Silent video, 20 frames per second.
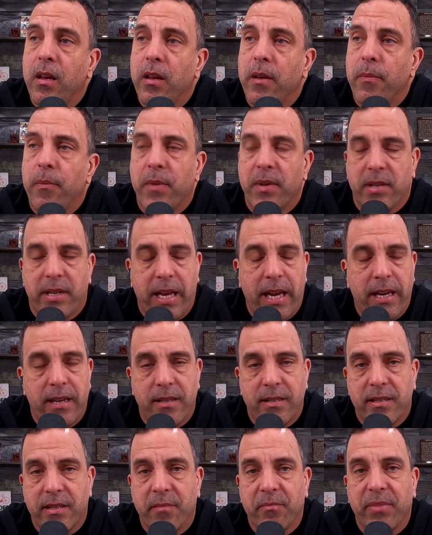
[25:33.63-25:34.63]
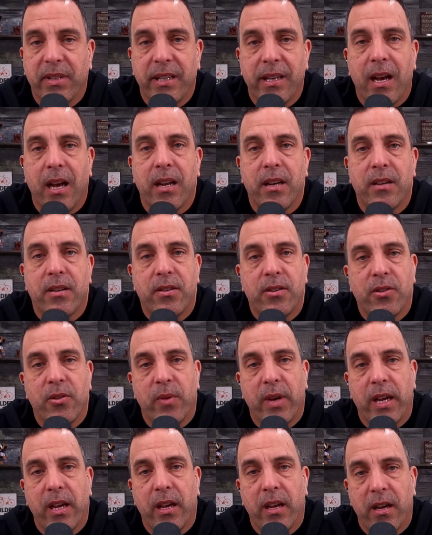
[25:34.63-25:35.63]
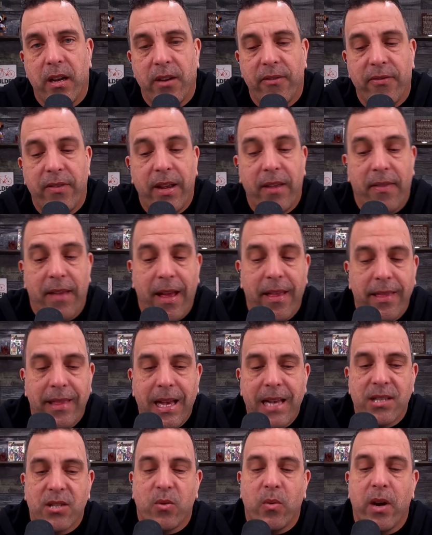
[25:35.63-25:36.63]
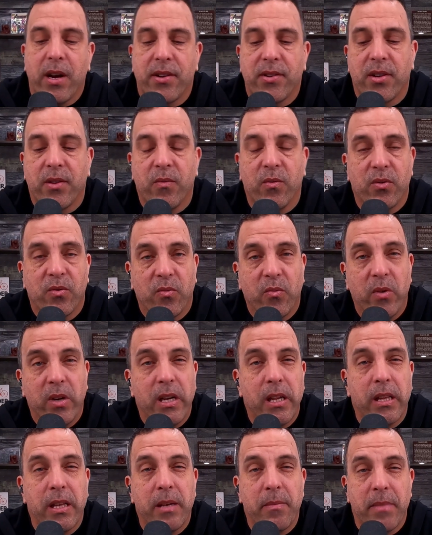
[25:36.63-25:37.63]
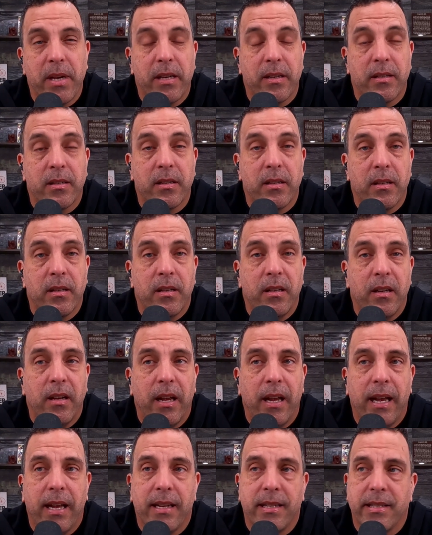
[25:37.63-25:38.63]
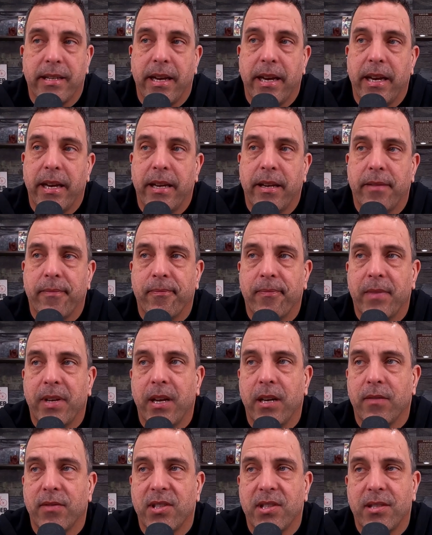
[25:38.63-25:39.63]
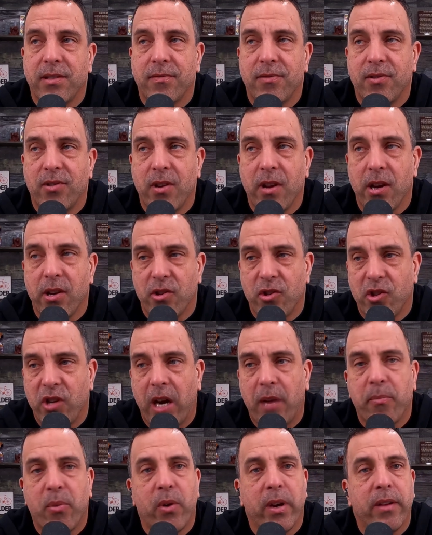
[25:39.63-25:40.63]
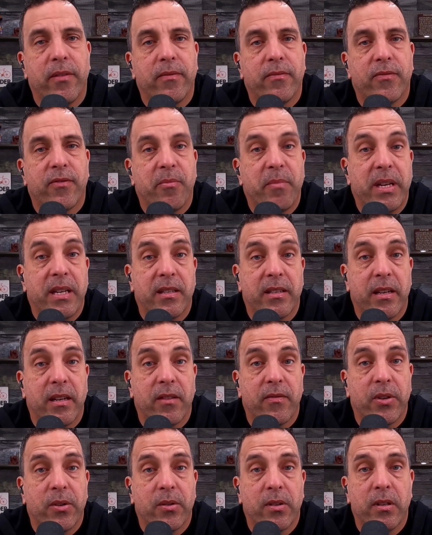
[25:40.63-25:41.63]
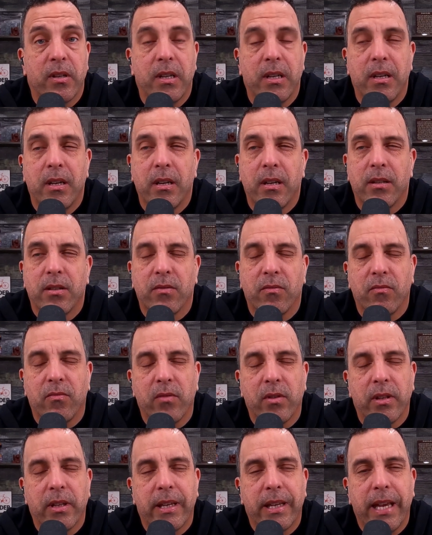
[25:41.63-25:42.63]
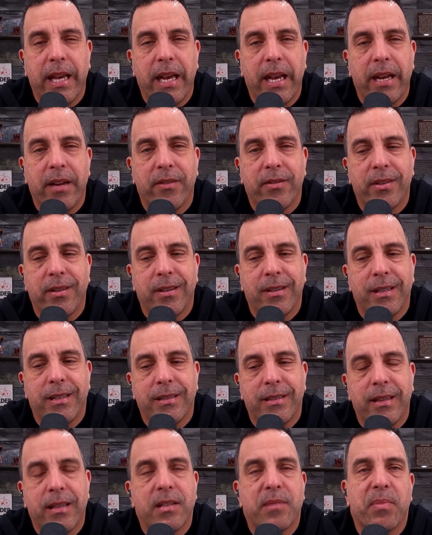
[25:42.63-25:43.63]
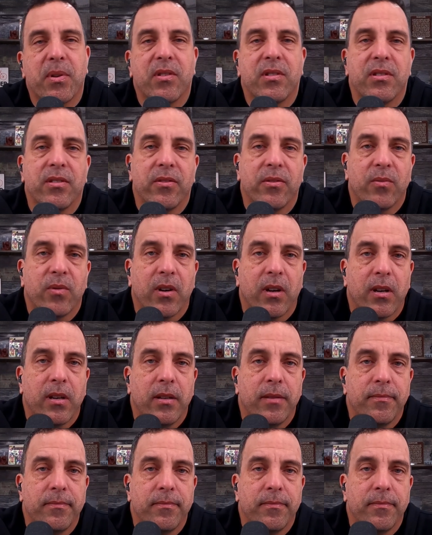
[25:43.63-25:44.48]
this candidate's simply not doing enough. And that last question was really meant as a kind of a checkpoint for me as the interviewer to really gauge, did this person do the work?